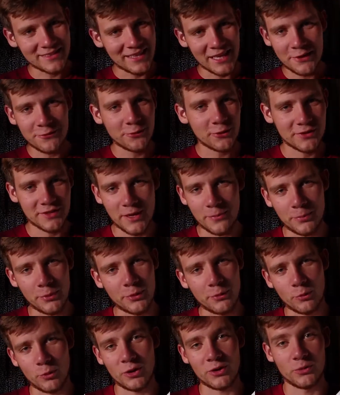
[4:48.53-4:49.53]
Take, for
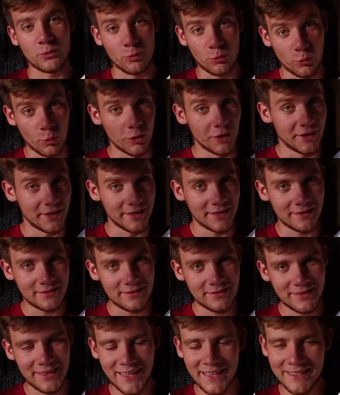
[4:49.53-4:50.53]
example, the word wood.
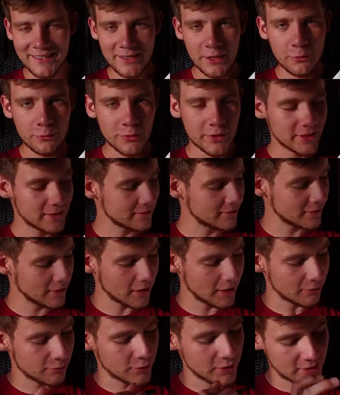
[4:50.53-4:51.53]
It's not
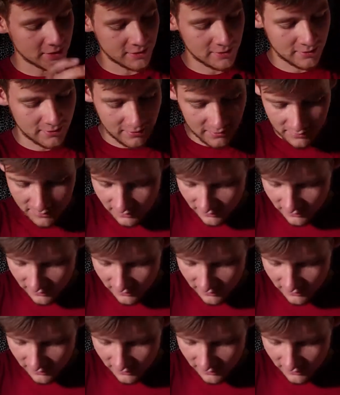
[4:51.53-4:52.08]
written